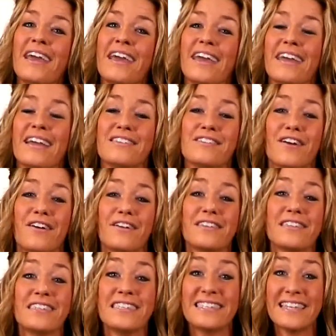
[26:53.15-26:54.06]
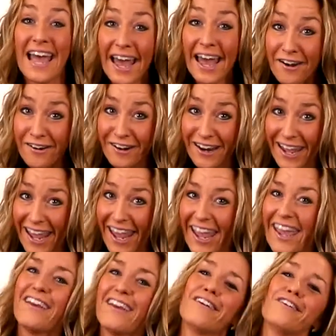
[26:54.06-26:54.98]
It's on
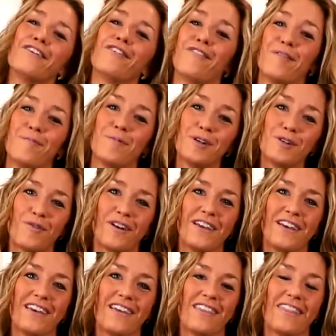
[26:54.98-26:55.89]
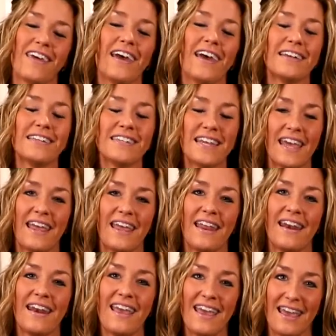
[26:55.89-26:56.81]
Saturday, November 20th at
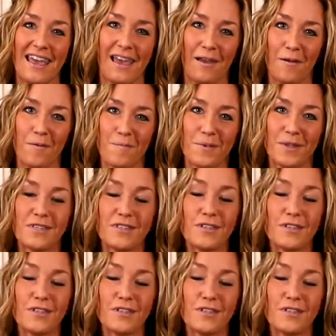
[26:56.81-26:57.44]
10 a.m.